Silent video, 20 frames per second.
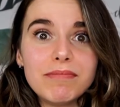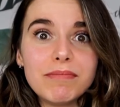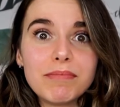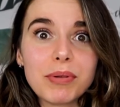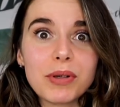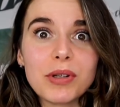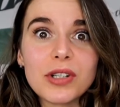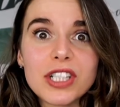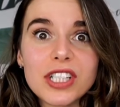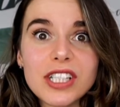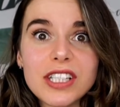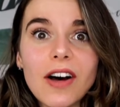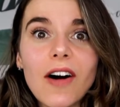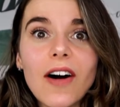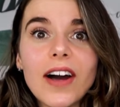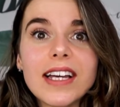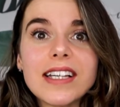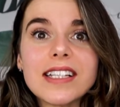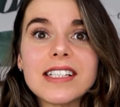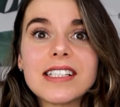
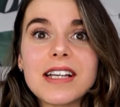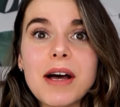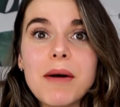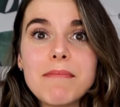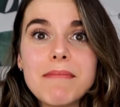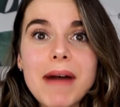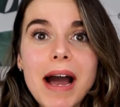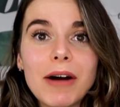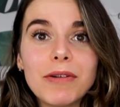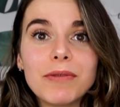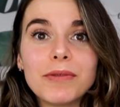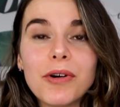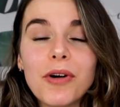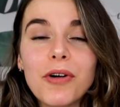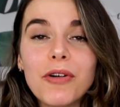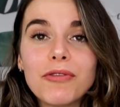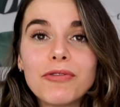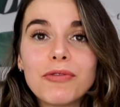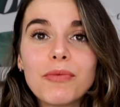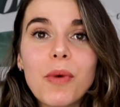precise amount
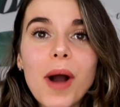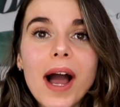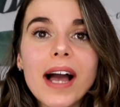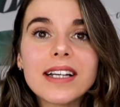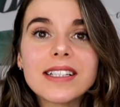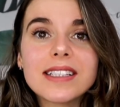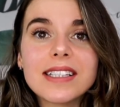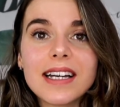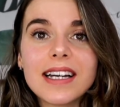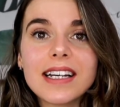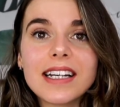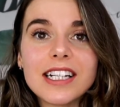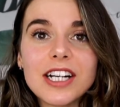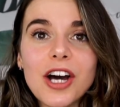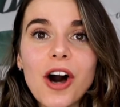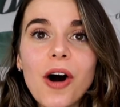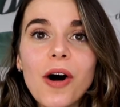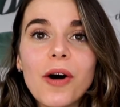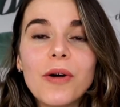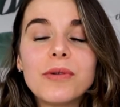of wax that it can
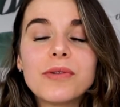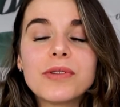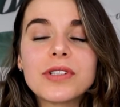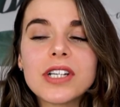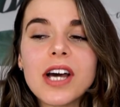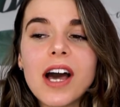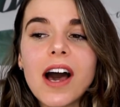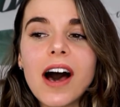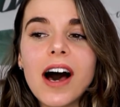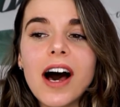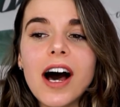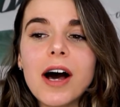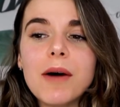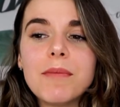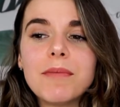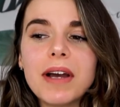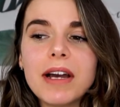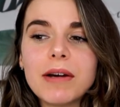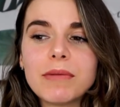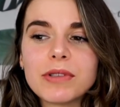hold,
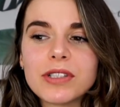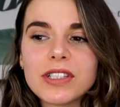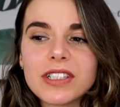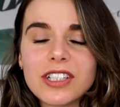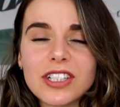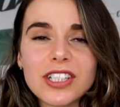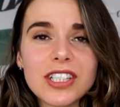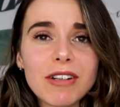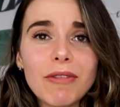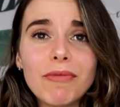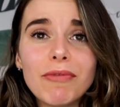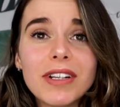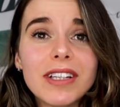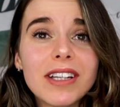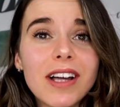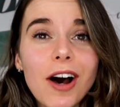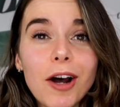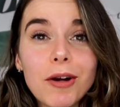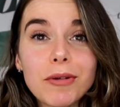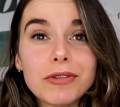it was just something
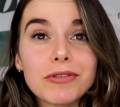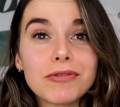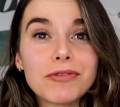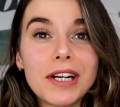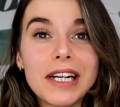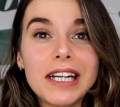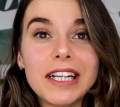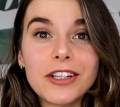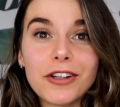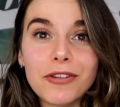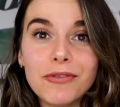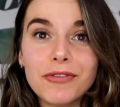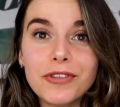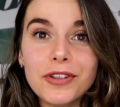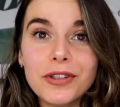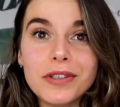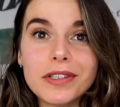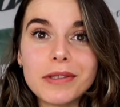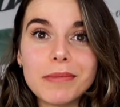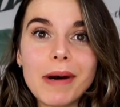that I was really
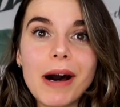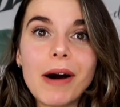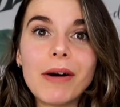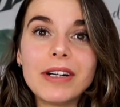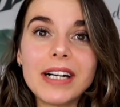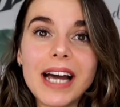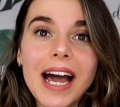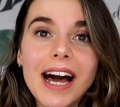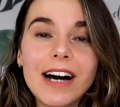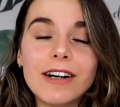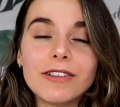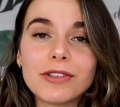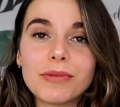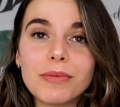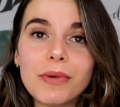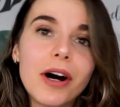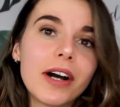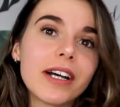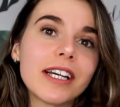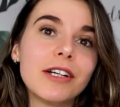confused about and how
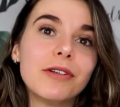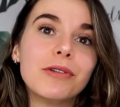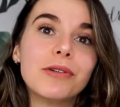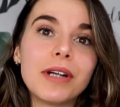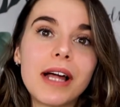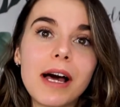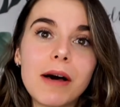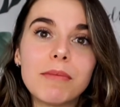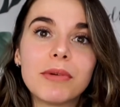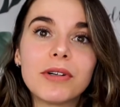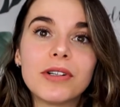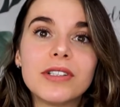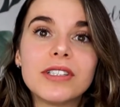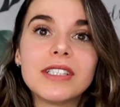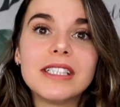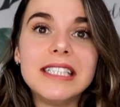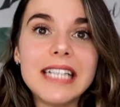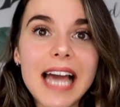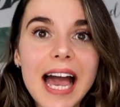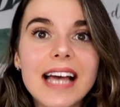to work it all out,
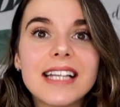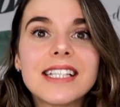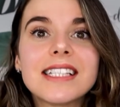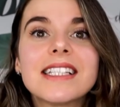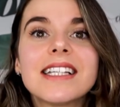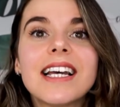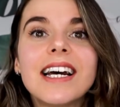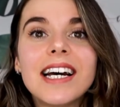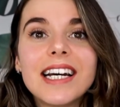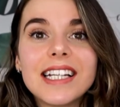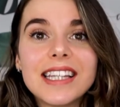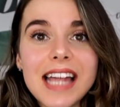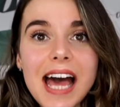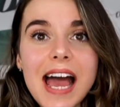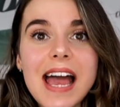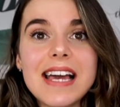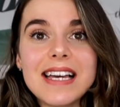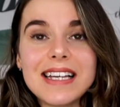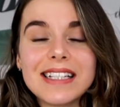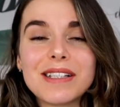because yes,
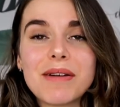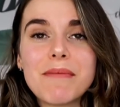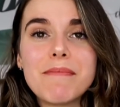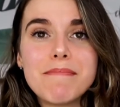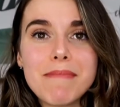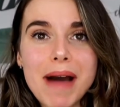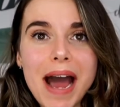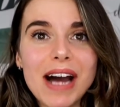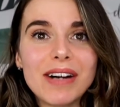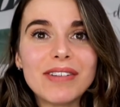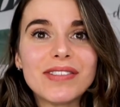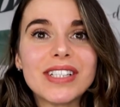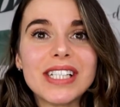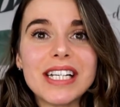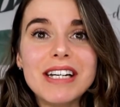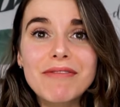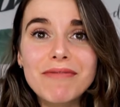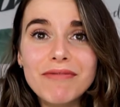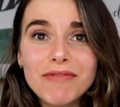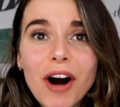there is maths
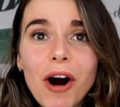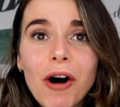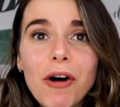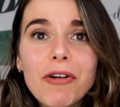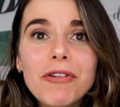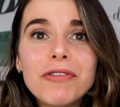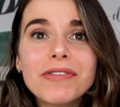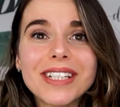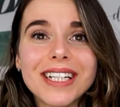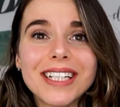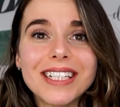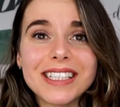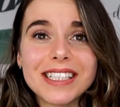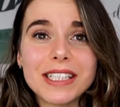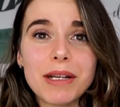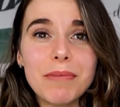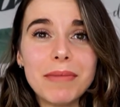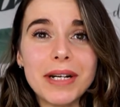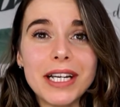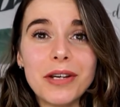involved, and as
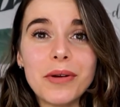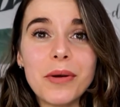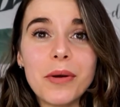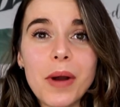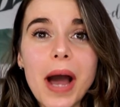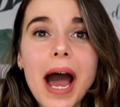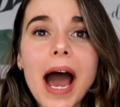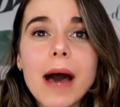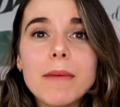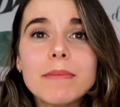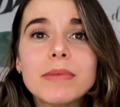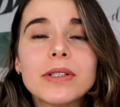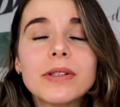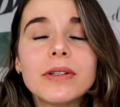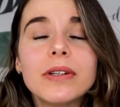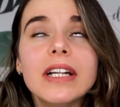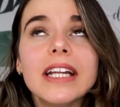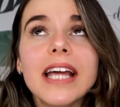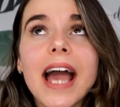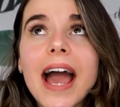somebody who
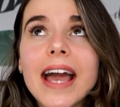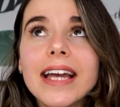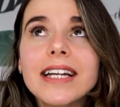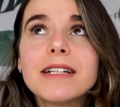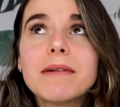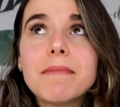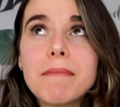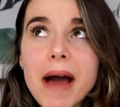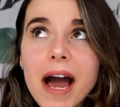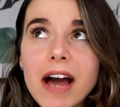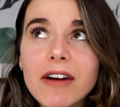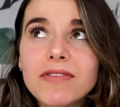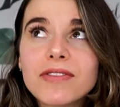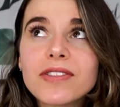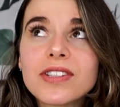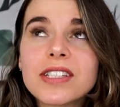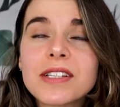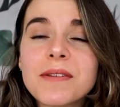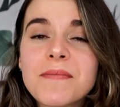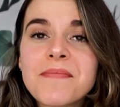absolutely hates
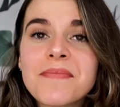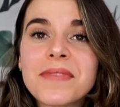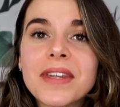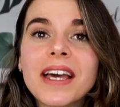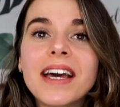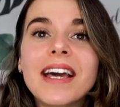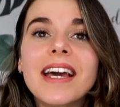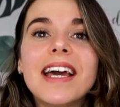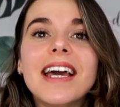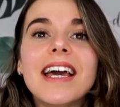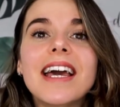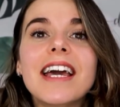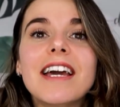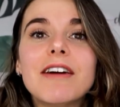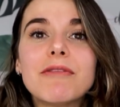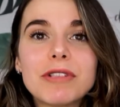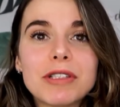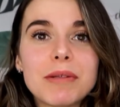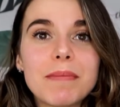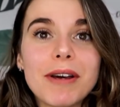maths,
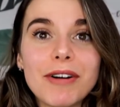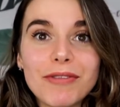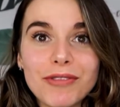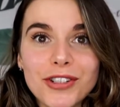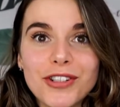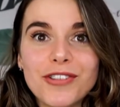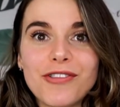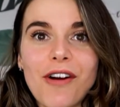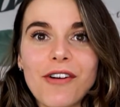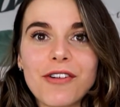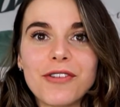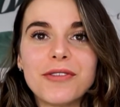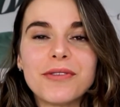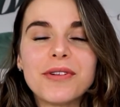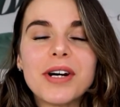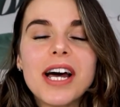it was a bit of a struggle.